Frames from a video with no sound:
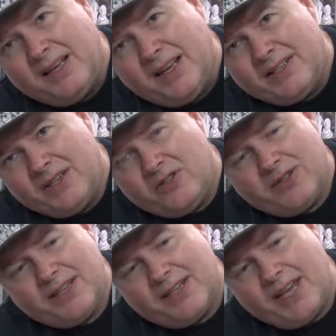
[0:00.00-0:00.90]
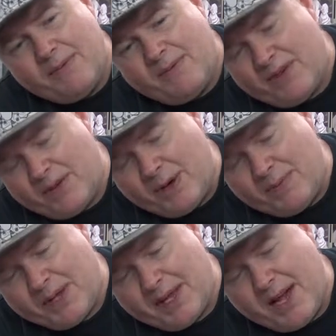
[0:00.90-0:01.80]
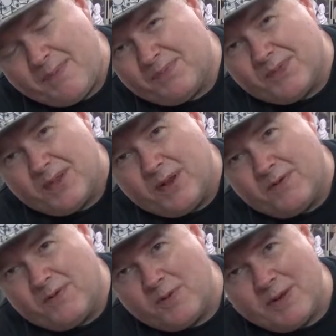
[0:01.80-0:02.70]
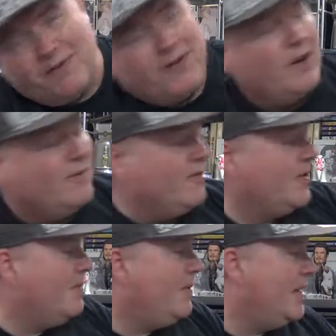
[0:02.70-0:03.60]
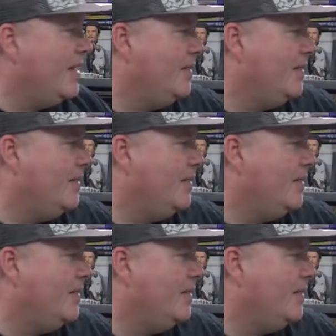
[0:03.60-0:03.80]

That's an interesting game. I think I might pick it up. I got it off for about £5 off eBay,